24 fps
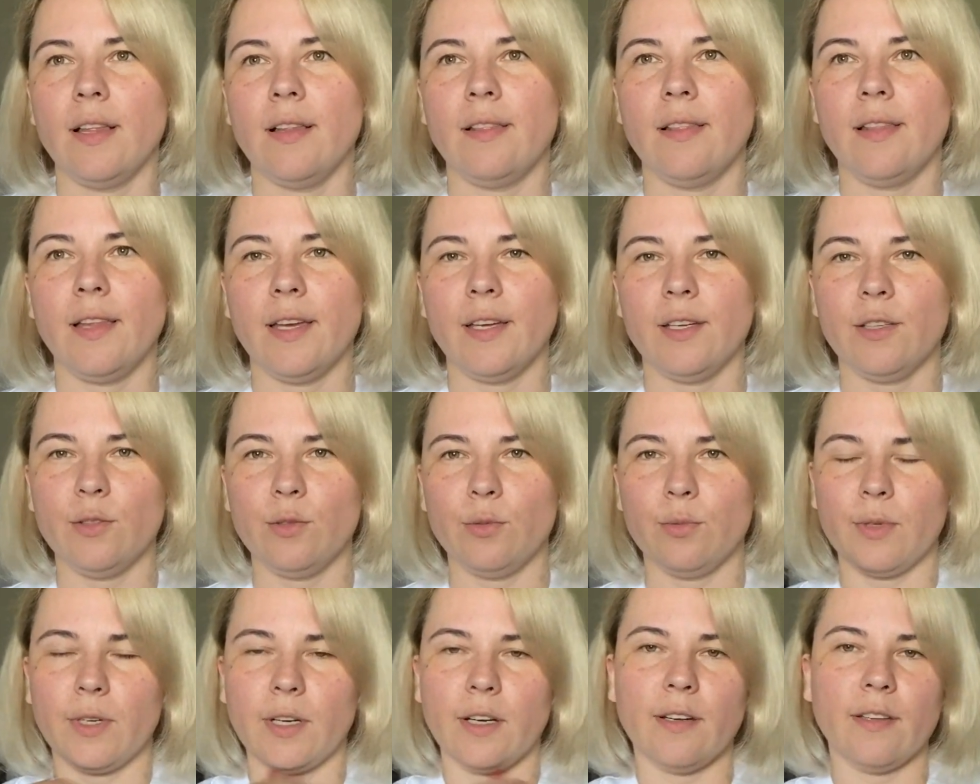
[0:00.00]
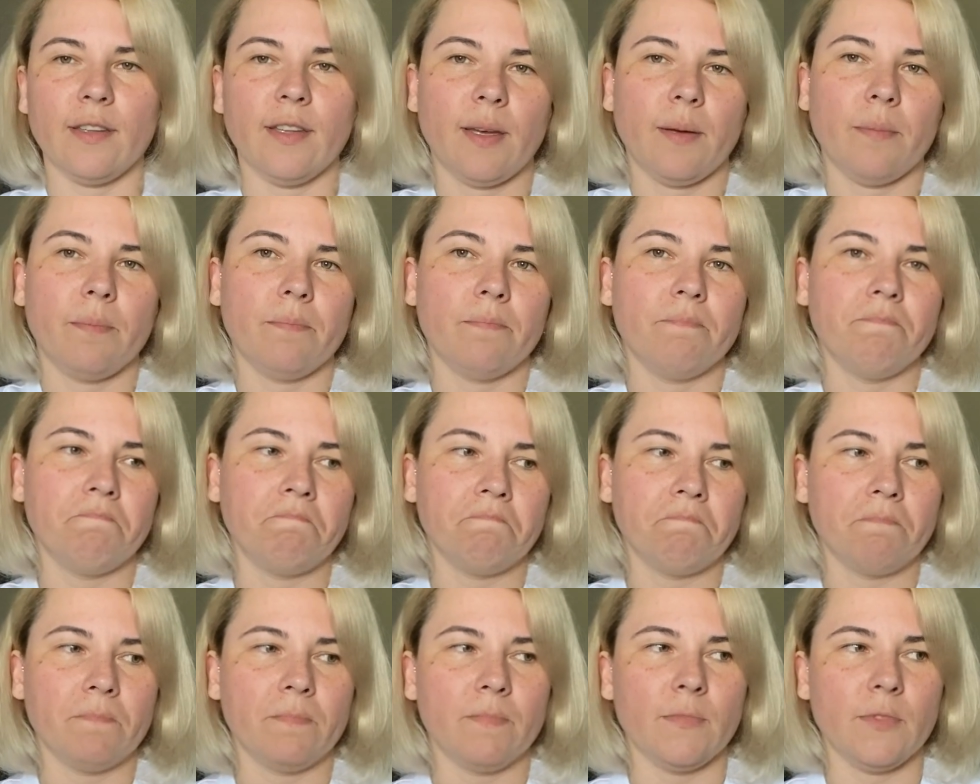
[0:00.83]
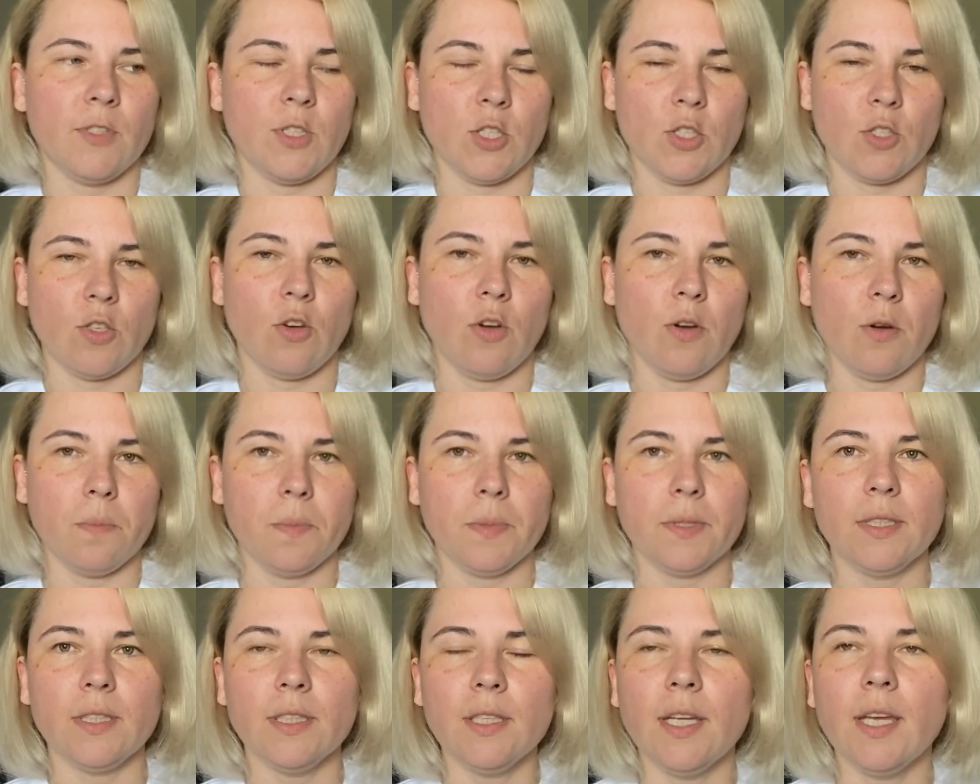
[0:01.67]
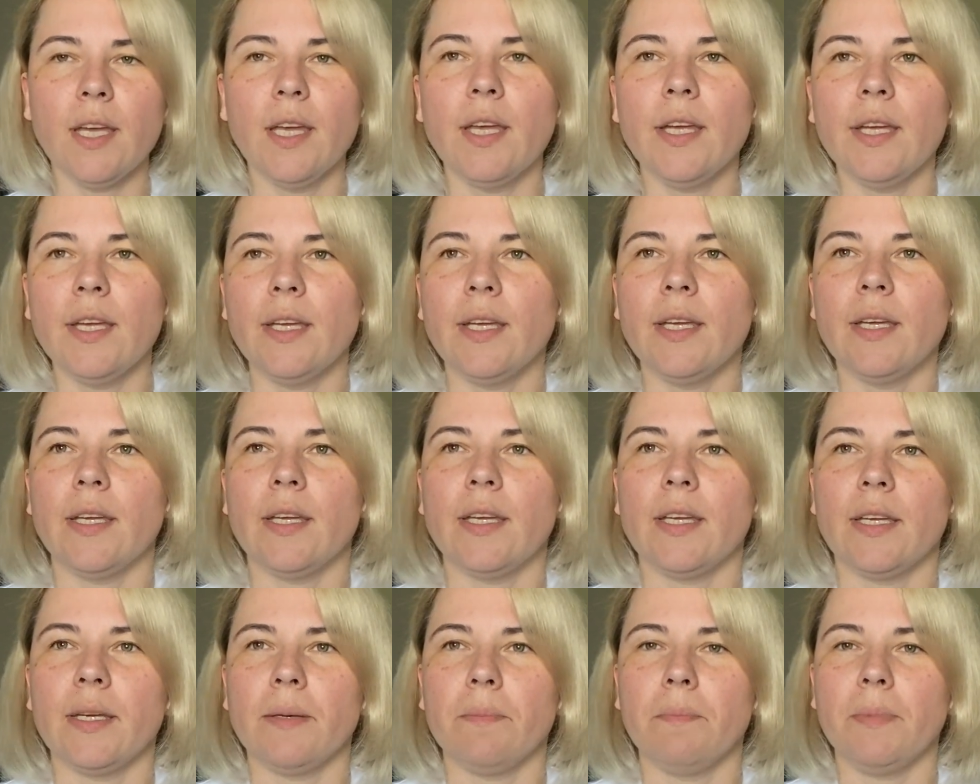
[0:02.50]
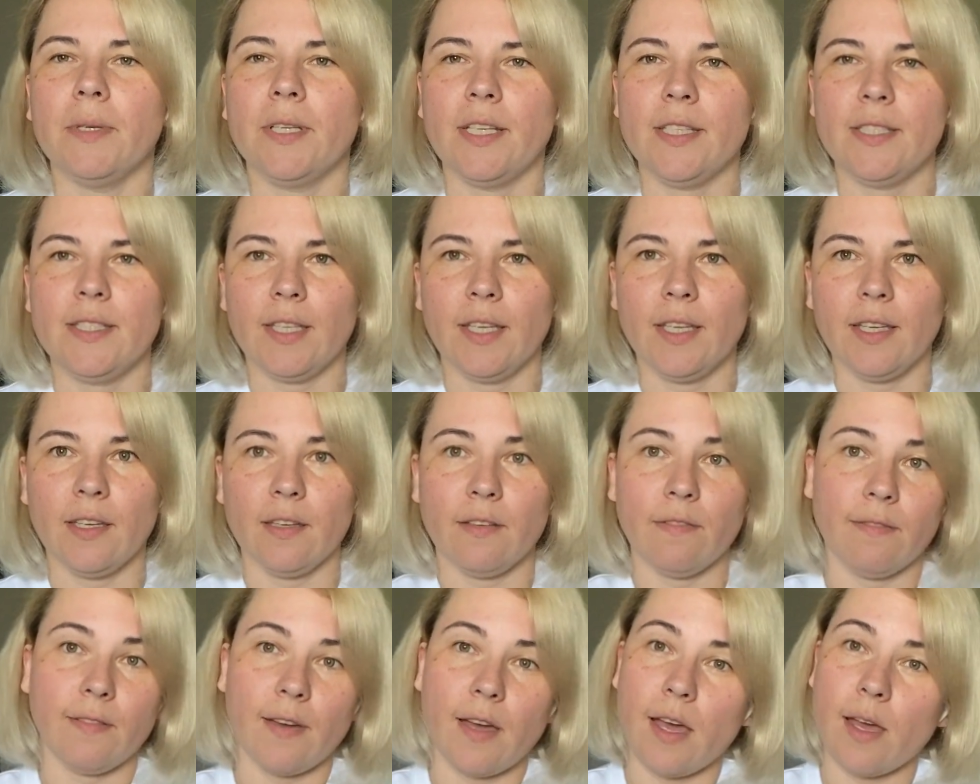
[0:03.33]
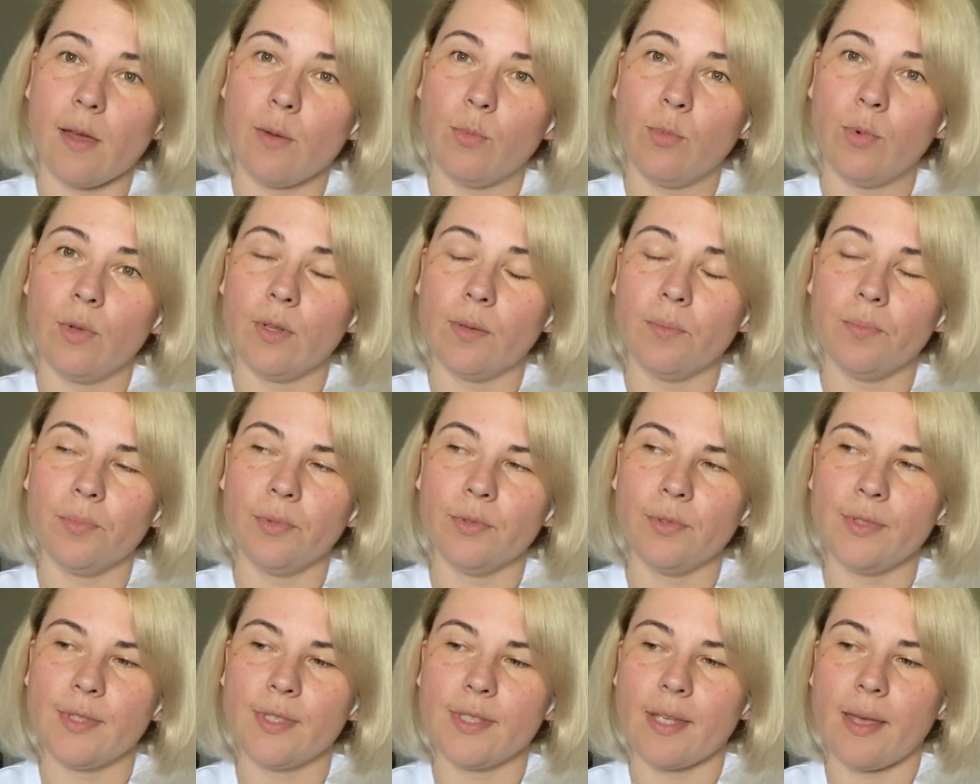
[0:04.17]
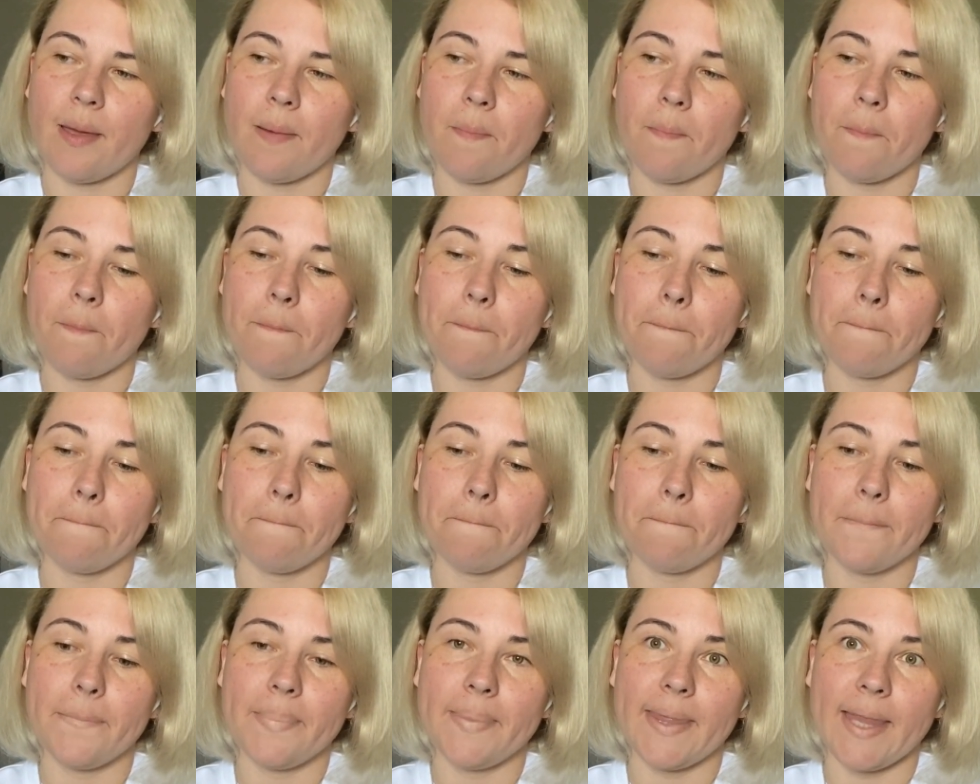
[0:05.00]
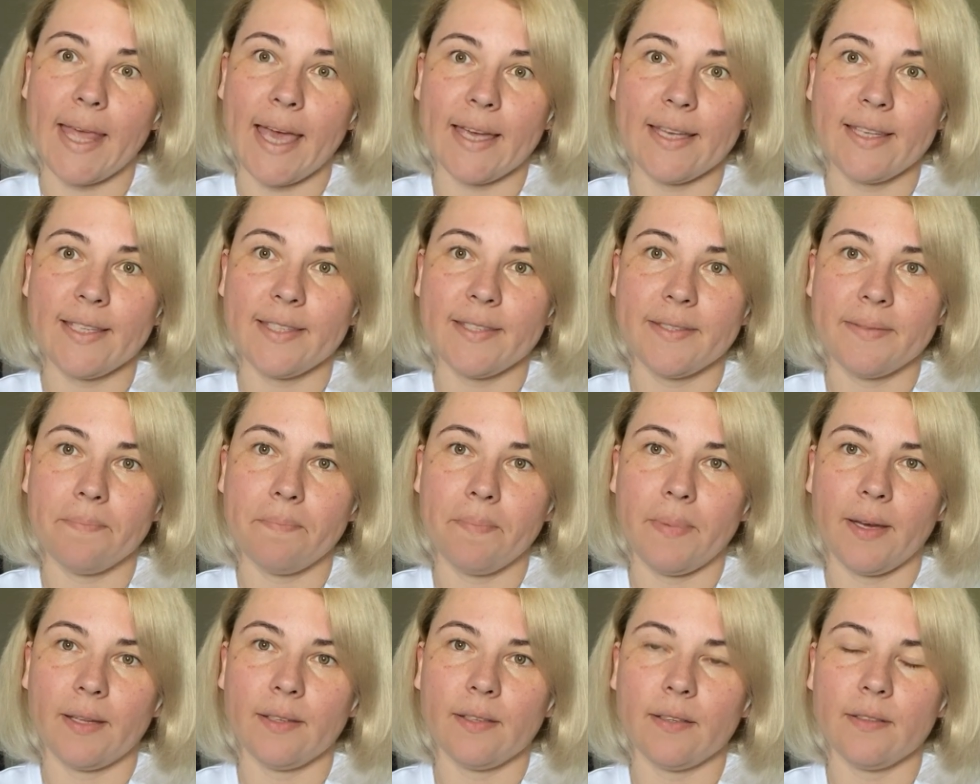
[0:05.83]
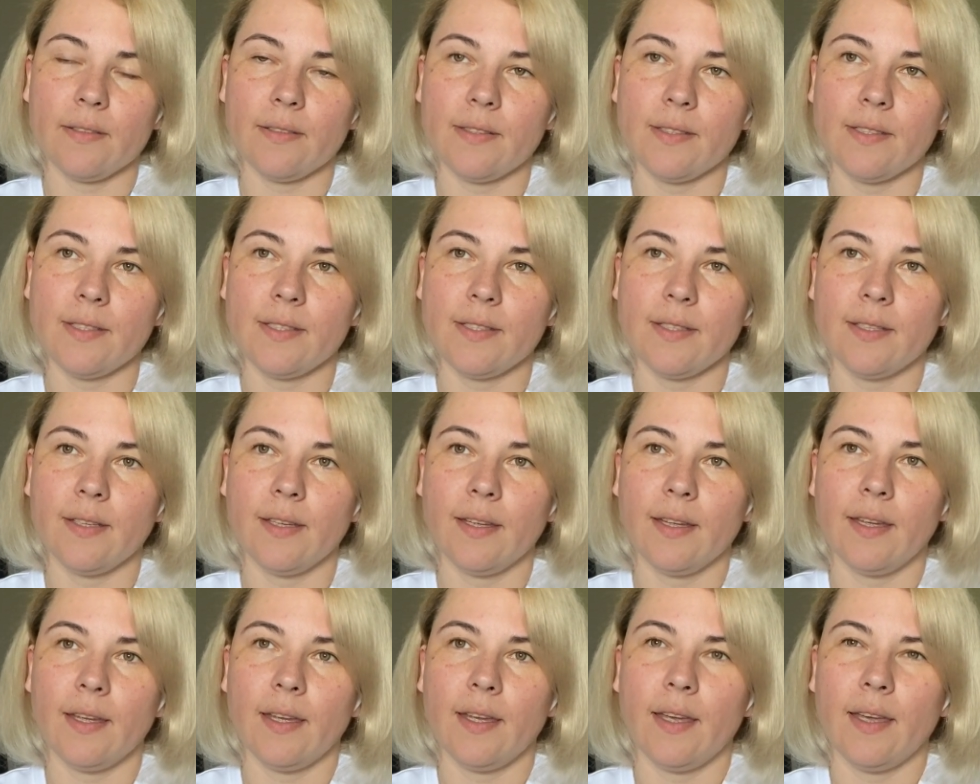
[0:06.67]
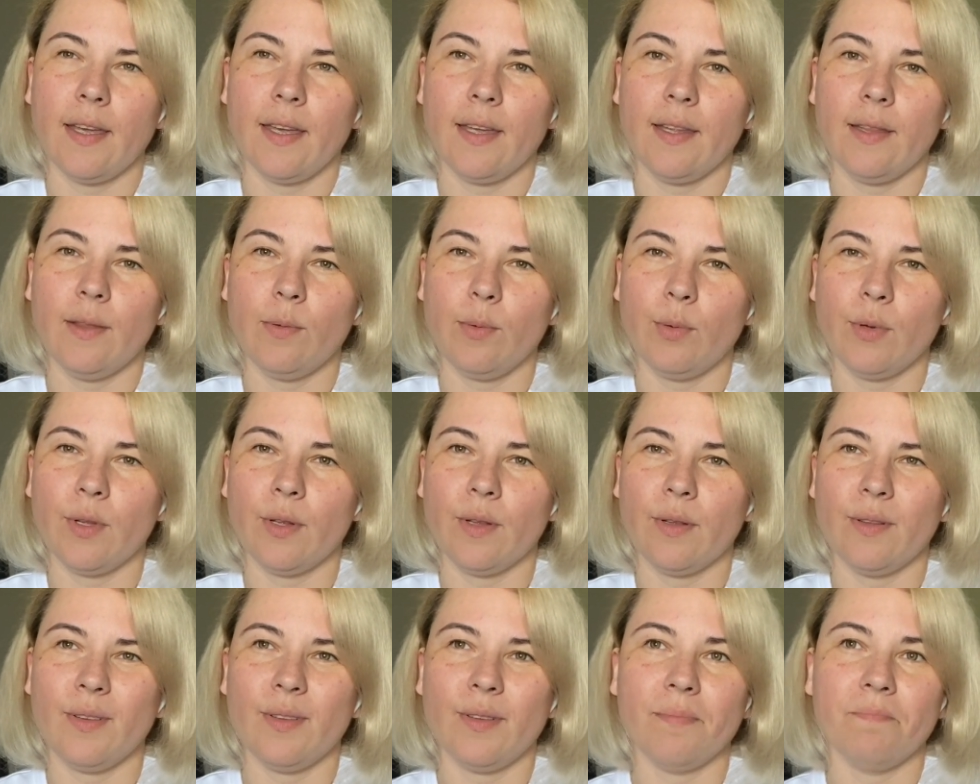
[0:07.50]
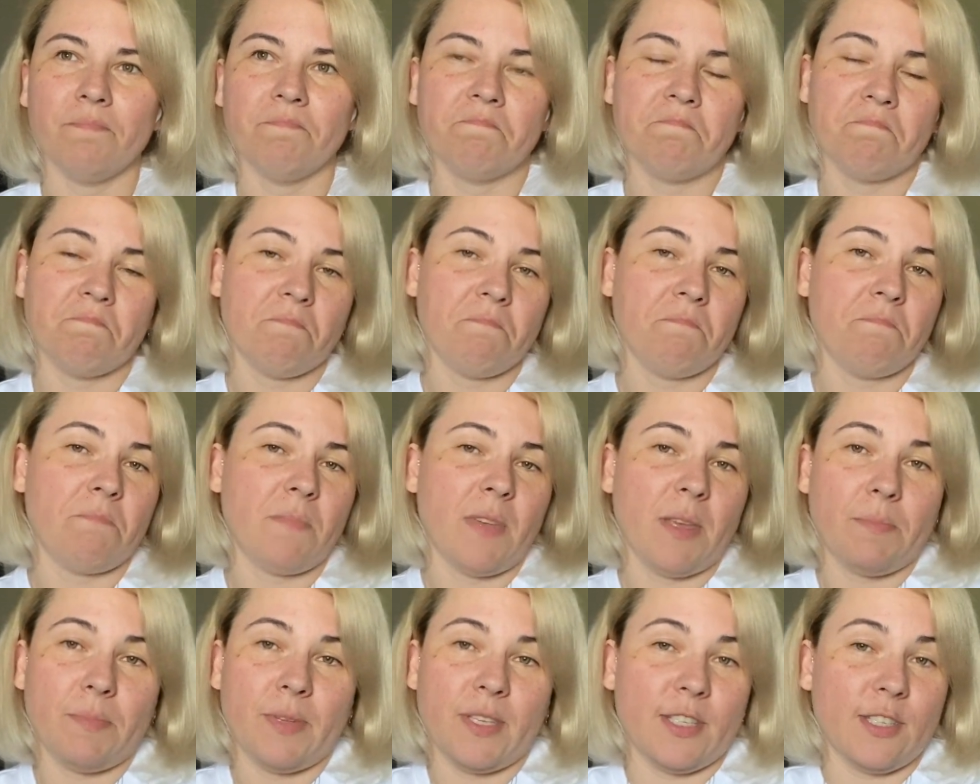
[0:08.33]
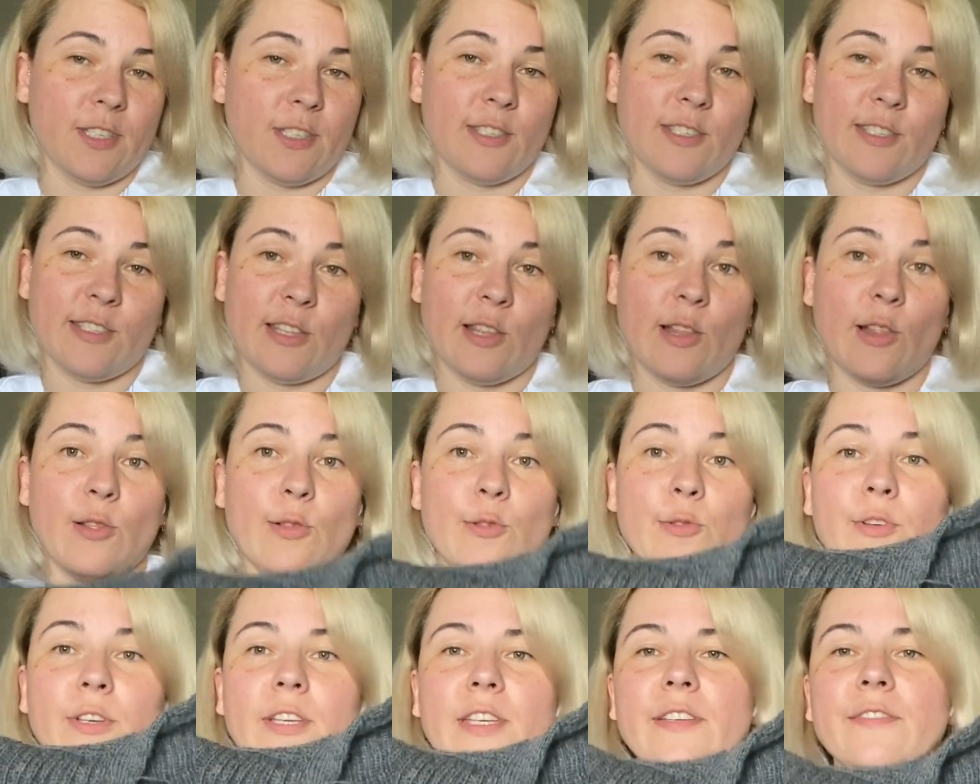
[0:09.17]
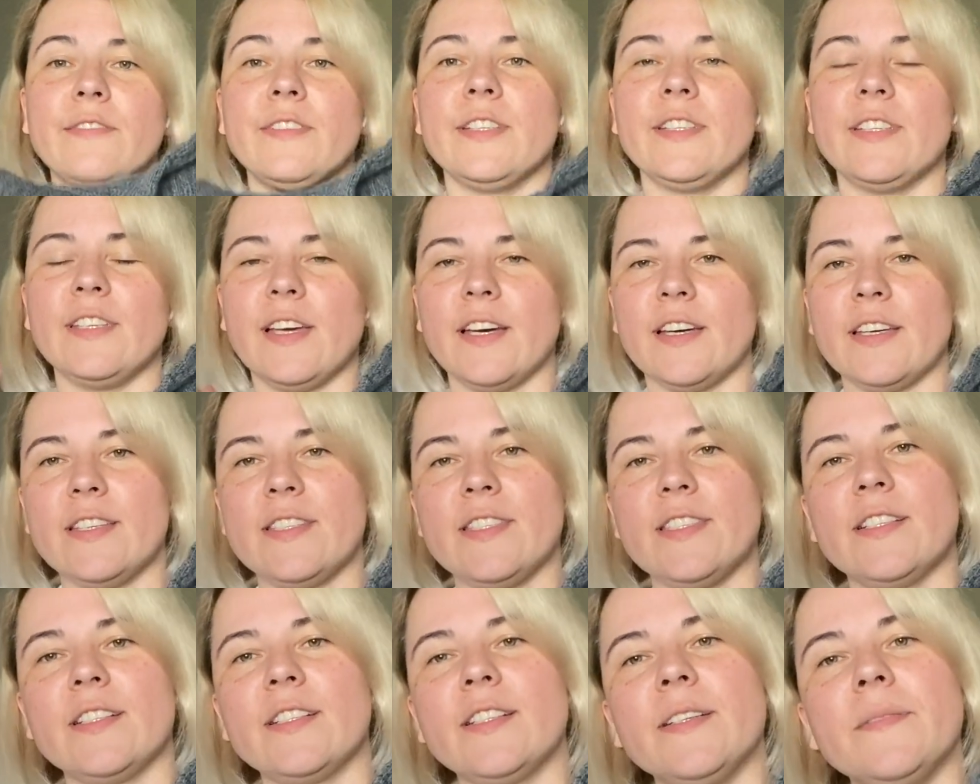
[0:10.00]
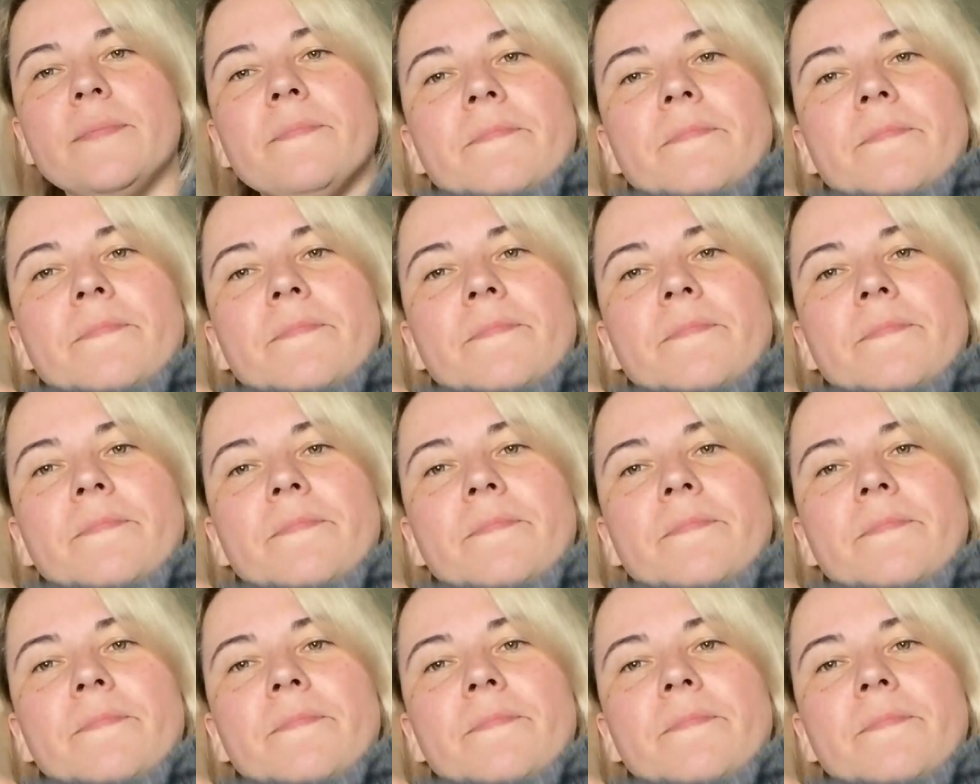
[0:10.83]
like to wear them just open, but I think if I will put some nice buttons, it will maybe just look even nicer.